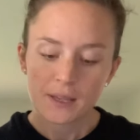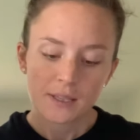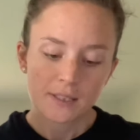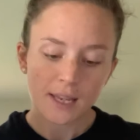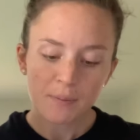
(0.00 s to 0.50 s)

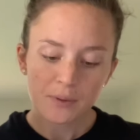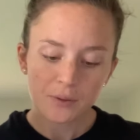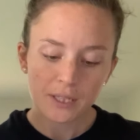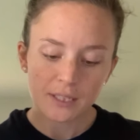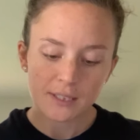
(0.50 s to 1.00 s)
Step
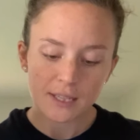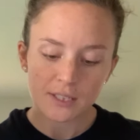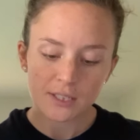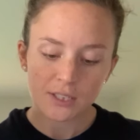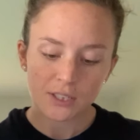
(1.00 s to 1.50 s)
3
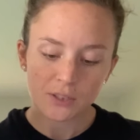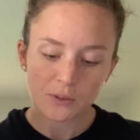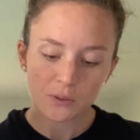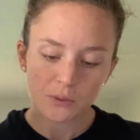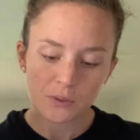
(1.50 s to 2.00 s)
says to
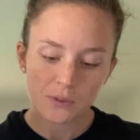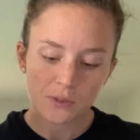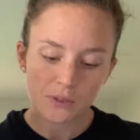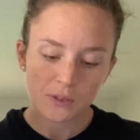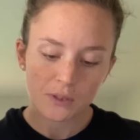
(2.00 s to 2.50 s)
use
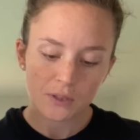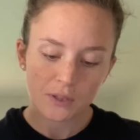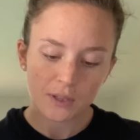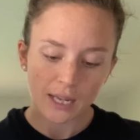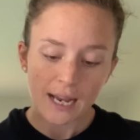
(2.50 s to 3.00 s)

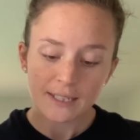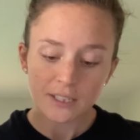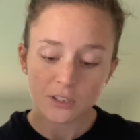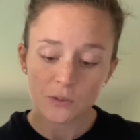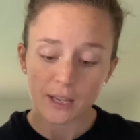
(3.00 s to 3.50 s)
the
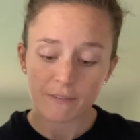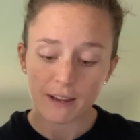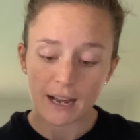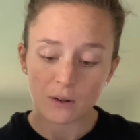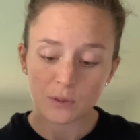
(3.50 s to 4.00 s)
context clues I
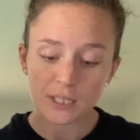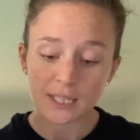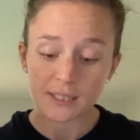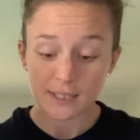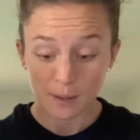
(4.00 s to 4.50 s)
found
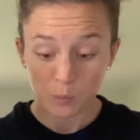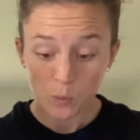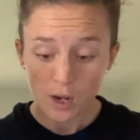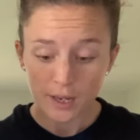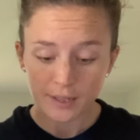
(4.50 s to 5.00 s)
in step
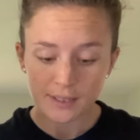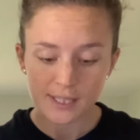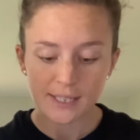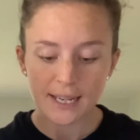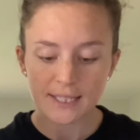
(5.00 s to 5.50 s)
1 to
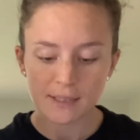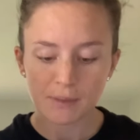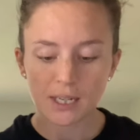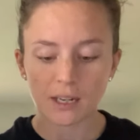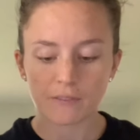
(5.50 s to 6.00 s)
guess the
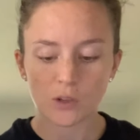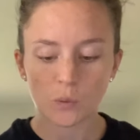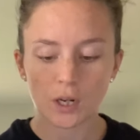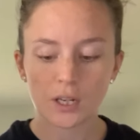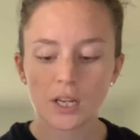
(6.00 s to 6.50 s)
meaning of the
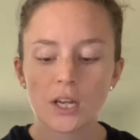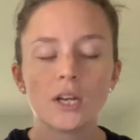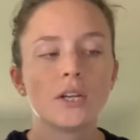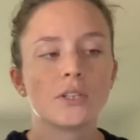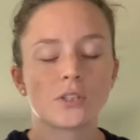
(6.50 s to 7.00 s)
word.
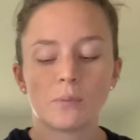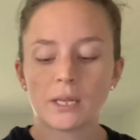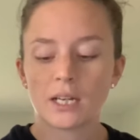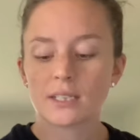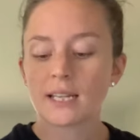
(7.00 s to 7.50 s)
So
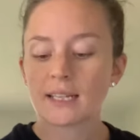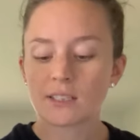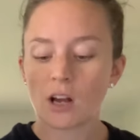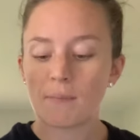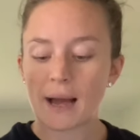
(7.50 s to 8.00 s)
because I
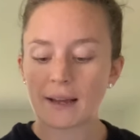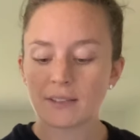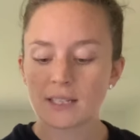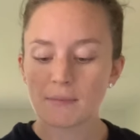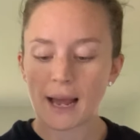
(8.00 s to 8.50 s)
saw
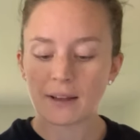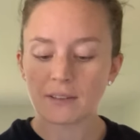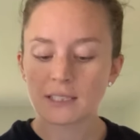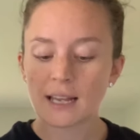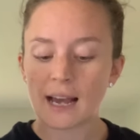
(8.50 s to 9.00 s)
miles and
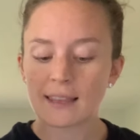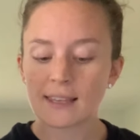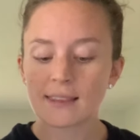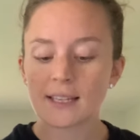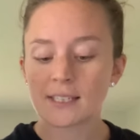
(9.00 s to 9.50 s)
miles, I
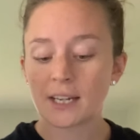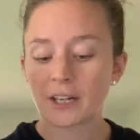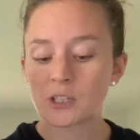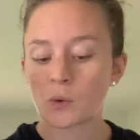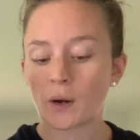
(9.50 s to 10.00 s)
think that
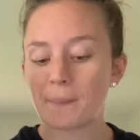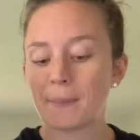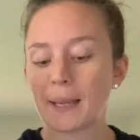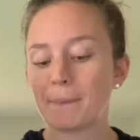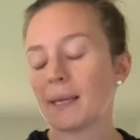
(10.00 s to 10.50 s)
territory
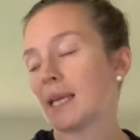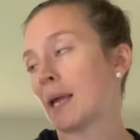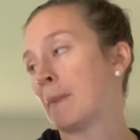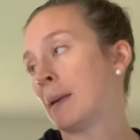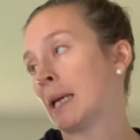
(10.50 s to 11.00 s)
might mean
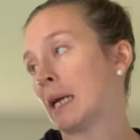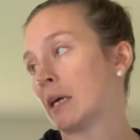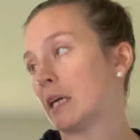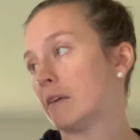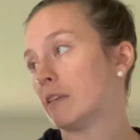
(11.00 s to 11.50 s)
a big
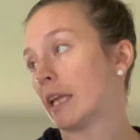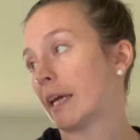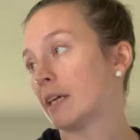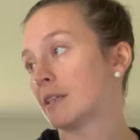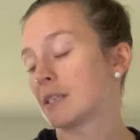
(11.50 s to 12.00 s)
area of
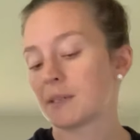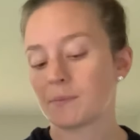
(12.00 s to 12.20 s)
land.